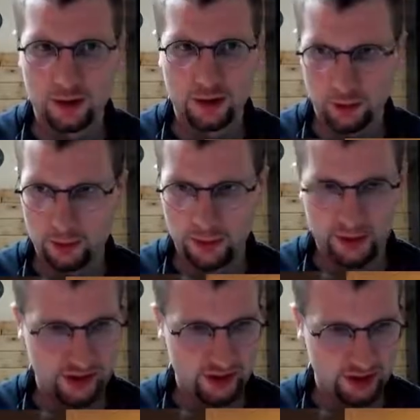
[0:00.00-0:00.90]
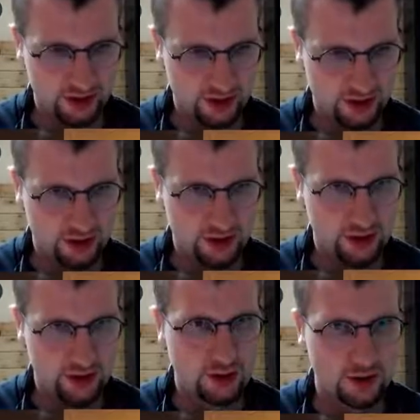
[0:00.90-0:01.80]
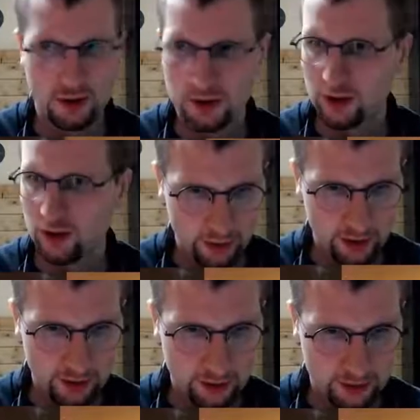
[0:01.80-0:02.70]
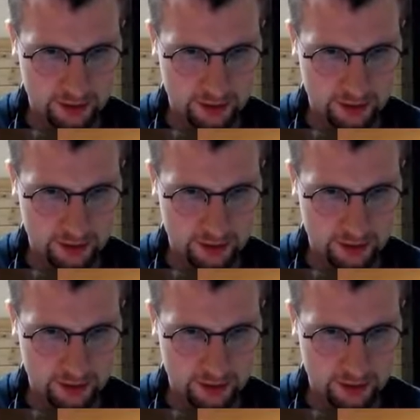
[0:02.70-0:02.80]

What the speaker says: Well, where is it? Where are you?